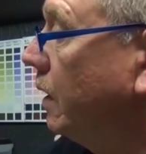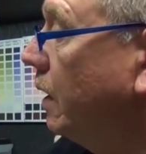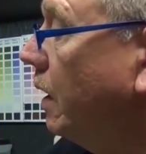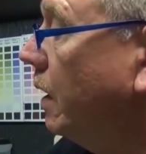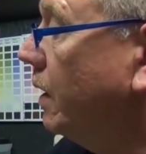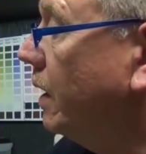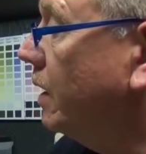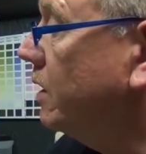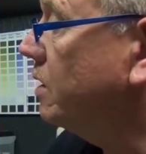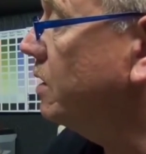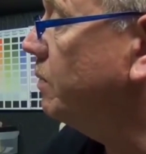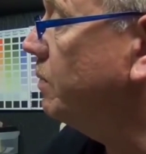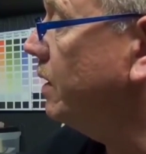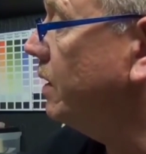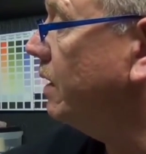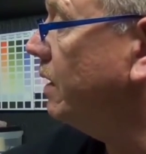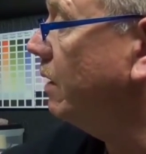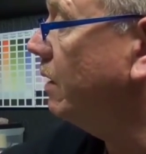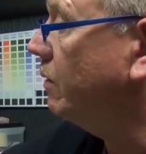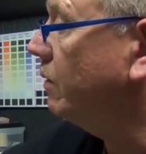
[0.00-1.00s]
and that's split
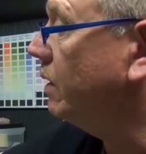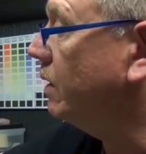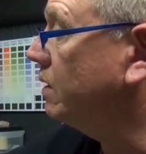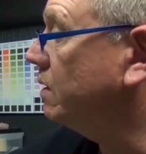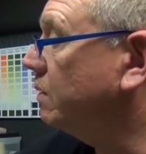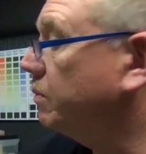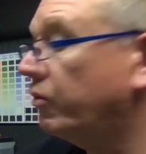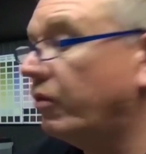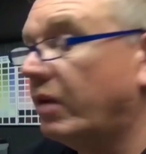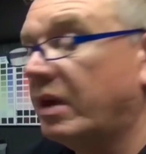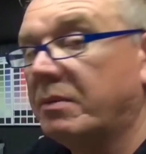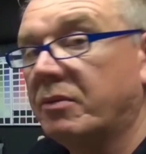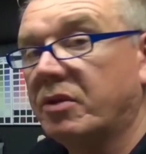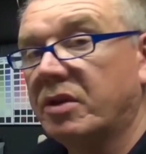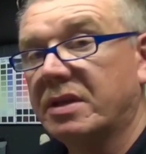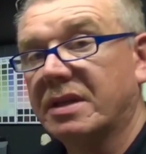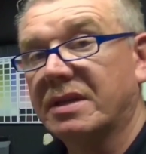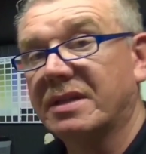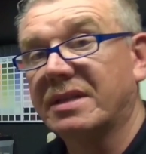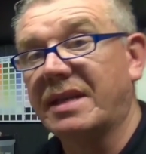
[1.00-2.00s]
down into
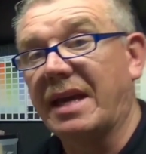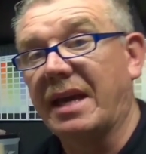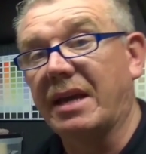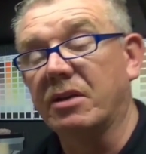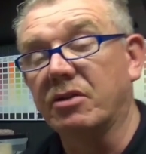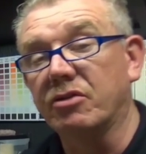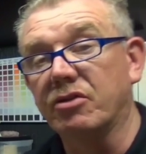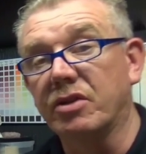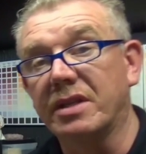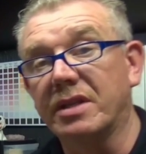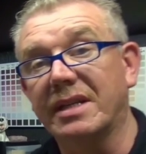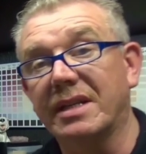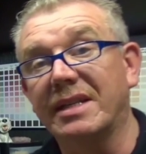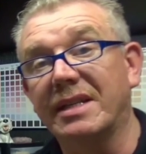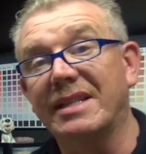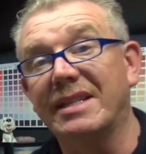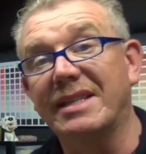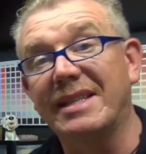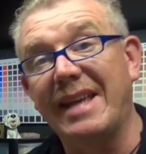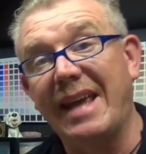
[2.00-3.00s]
primaries, secondaries and
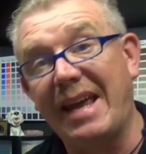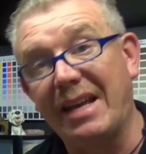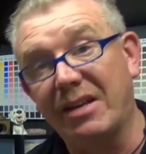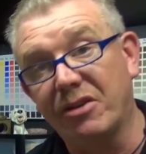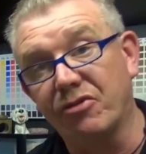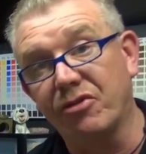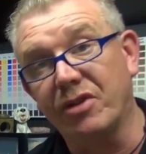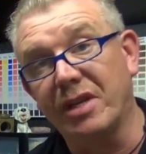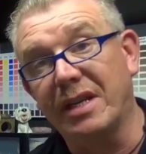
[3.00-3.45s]
tertiary